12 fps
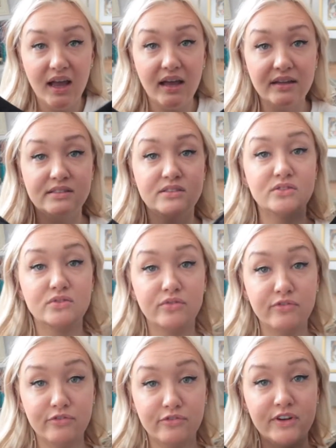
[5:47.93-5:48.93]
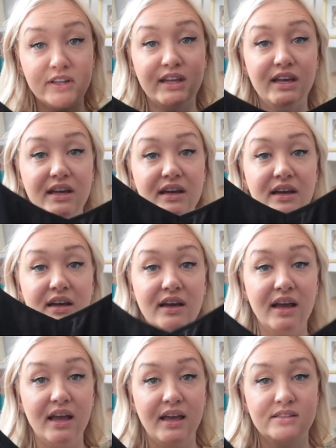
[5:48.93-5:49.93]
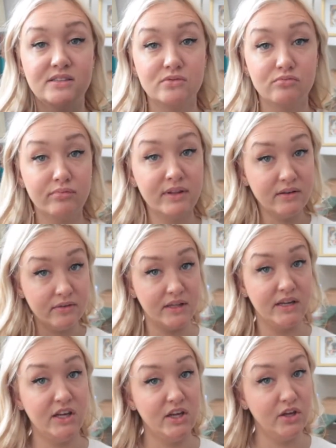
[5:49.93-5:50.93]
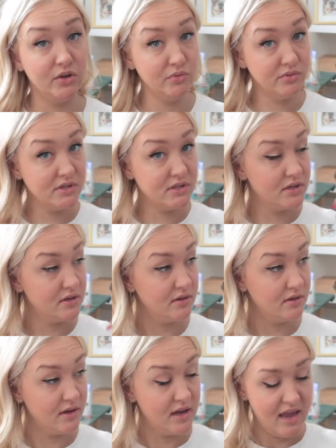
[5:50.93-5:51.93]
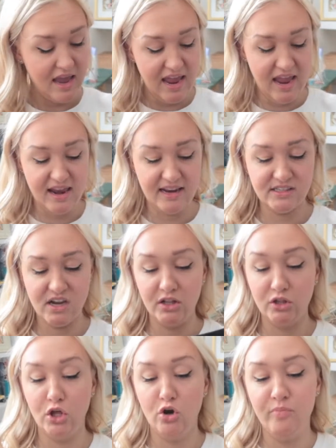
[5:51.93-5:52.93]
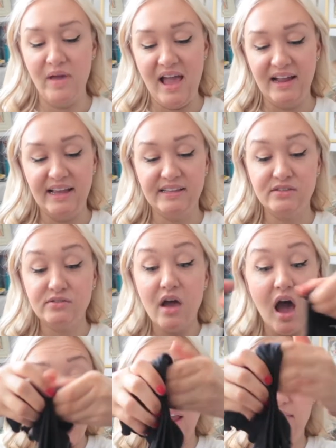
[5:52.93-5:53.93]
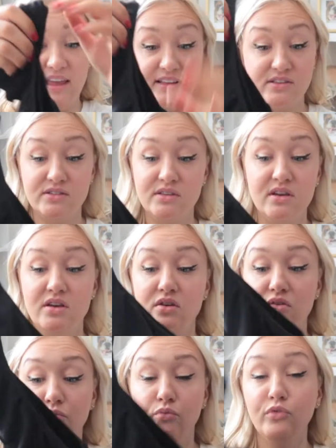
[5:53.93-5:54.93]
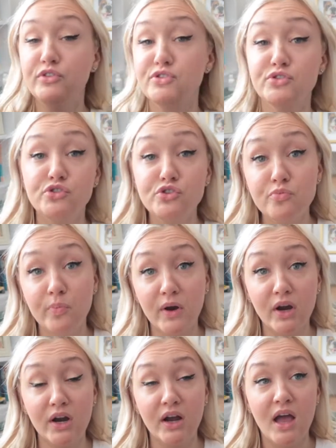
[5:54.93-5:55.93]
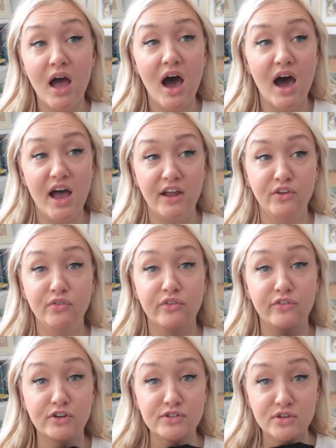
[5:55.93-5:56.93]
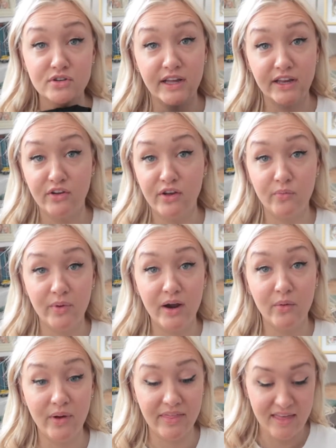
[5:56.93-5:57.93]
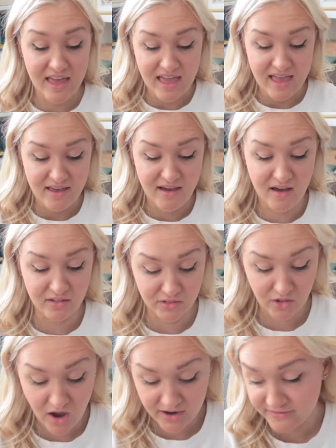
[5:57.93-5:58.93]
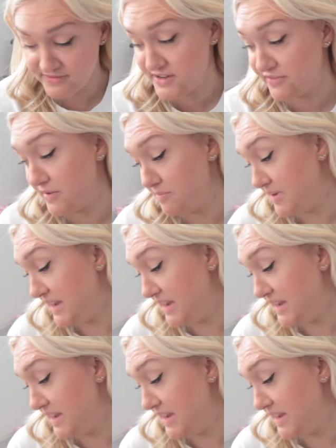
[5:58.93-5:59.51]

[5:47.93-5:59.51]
It's really, it's really, really cute. And it's got a low back. It's, I think it's super uh, universal. Like you can wear it with a lot of different